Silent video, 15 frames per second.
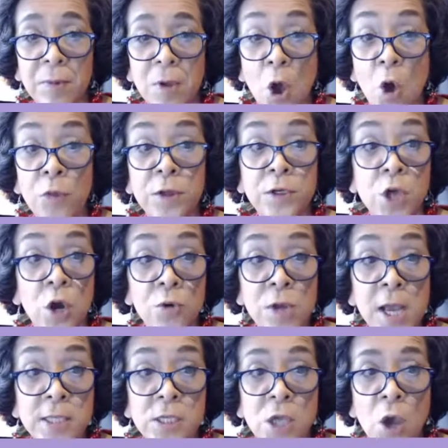Oh, the
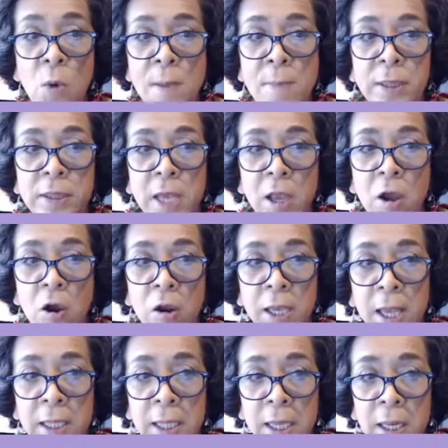donuts. Oh, I bet they are,
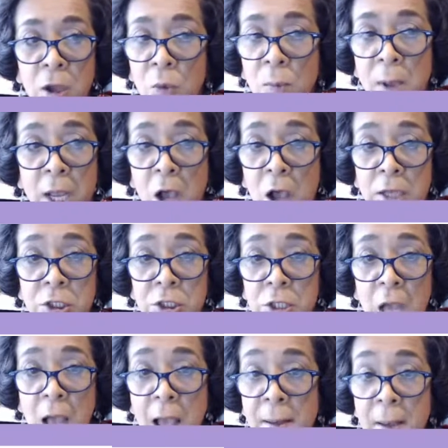Kelly. Oh my gosh.
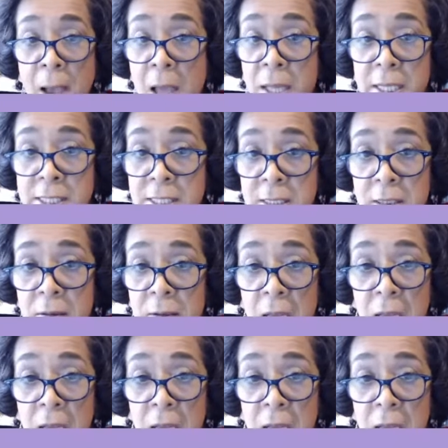I listen.